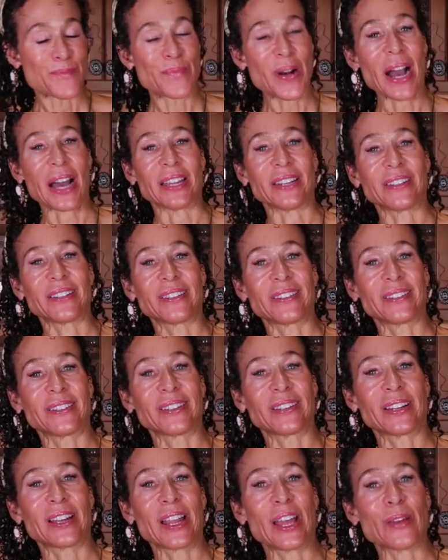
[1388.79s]
But
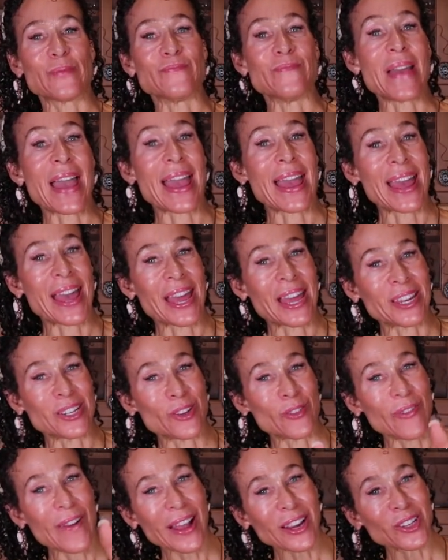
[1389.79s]

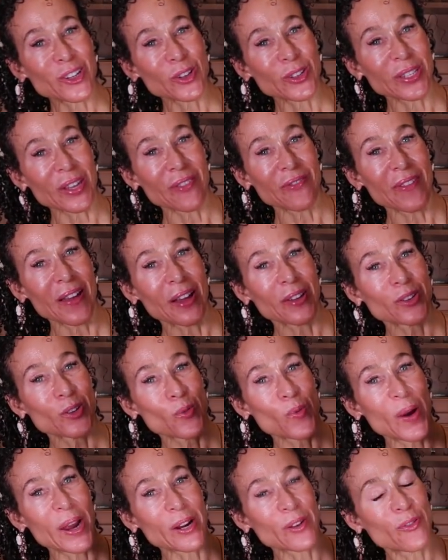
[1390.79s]
Manufacturers have found
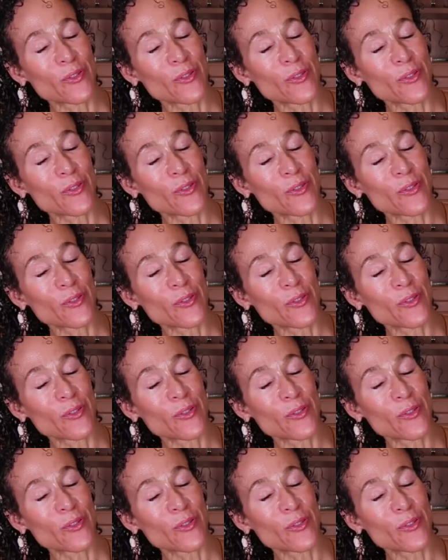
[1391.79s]
a way